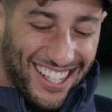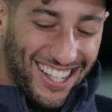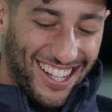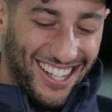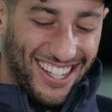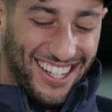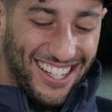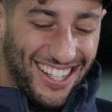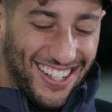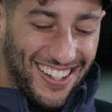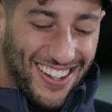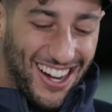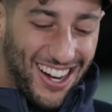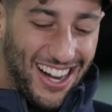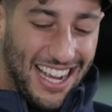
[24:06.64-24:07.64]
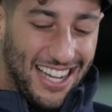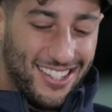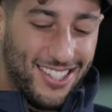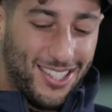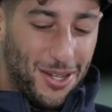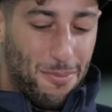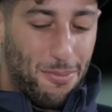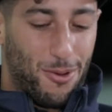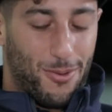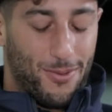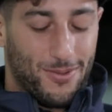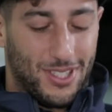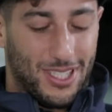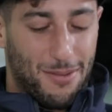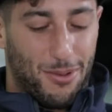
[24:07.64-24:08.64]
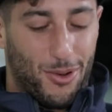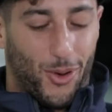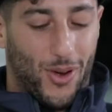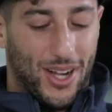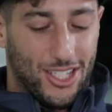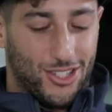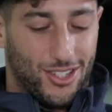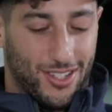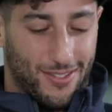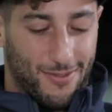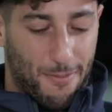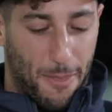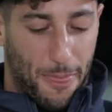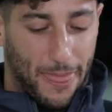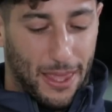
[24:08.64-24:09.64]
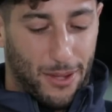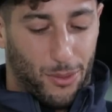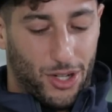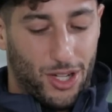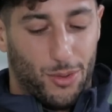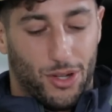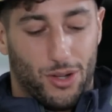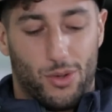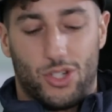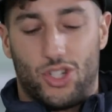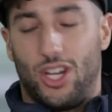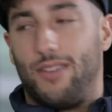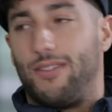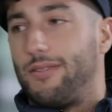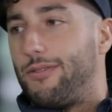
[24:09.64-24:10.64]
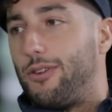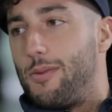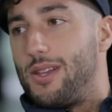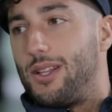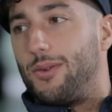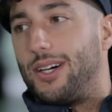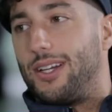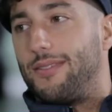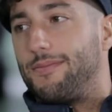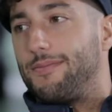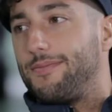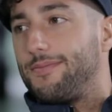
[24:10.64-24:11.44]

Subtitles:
Oh, all right, simple question. What do you want to achieve in Formula One?